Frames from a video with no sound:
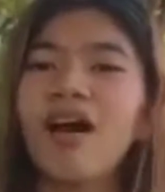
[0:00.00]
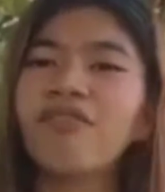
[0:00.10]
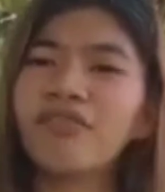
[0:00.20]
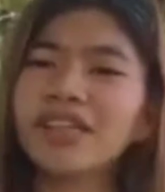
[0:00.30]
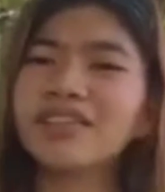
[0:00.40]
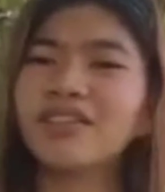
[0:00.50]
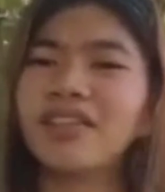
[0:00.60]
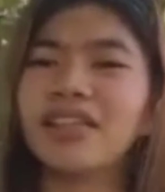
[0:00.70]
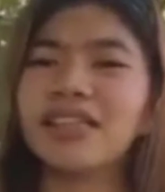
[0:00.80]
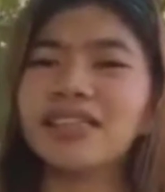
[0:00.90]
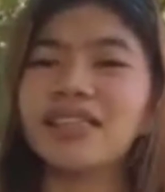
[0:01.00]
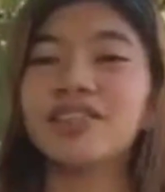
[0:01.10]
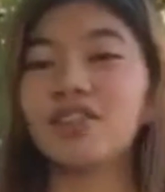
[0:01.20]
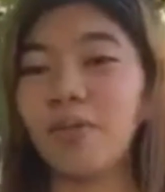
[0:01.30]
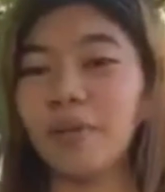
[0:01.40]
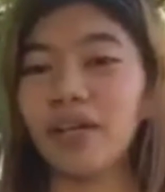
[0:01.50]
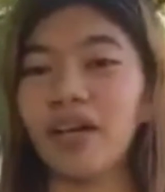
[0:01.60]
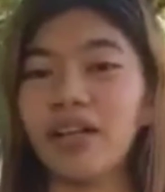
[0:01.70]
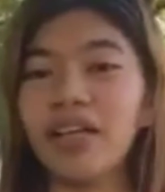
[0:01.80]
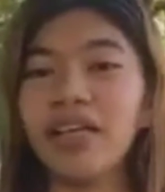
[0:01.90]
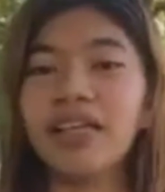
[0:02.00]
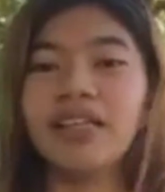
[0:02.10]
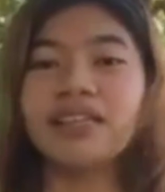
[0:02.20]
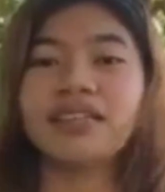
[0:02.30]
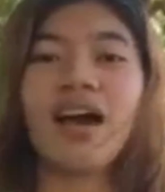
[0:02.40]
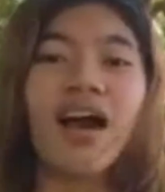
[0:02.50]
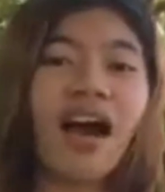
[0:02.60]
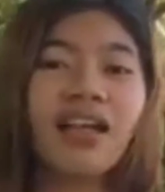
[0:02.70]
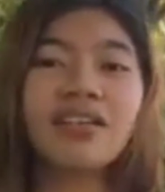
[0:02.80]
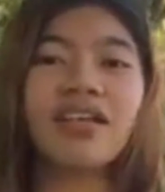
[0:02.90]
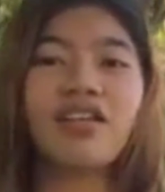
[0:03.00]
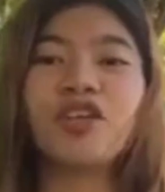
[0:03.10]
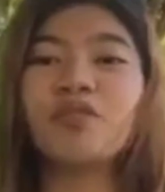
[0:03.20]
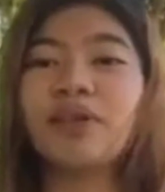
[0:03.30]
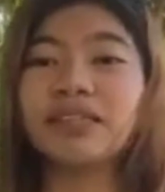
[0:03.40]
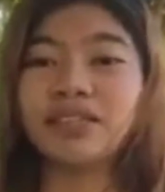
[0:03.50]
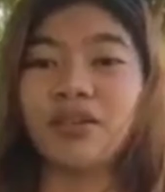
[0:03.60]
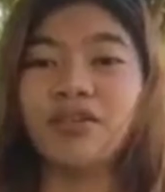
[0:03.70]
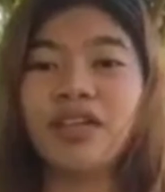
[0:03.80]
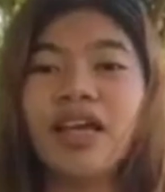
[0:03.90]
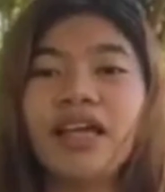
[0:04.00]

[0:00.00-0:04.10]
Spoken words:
First on the list is tropical. In this hot and humid zone,